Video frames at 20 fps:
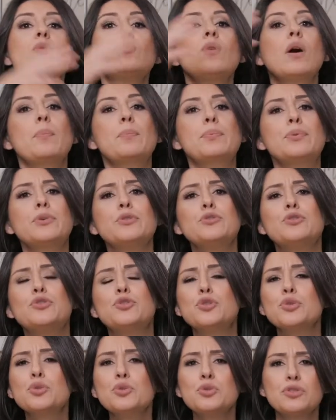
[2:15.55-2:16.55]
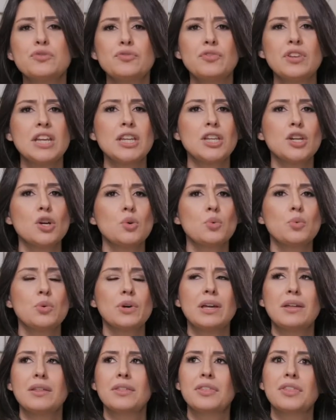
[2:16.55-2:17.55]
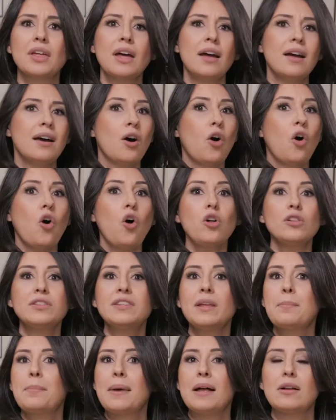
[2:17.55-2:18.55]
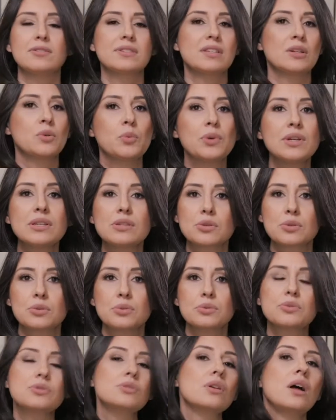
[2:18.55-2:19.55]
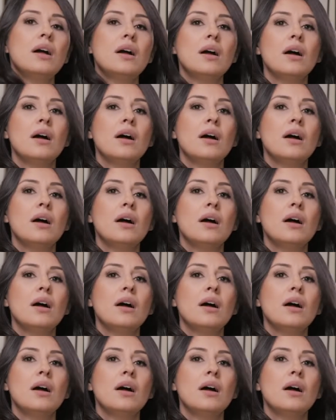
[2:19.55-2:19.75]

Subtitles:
well-produced video with all the bells and whistles,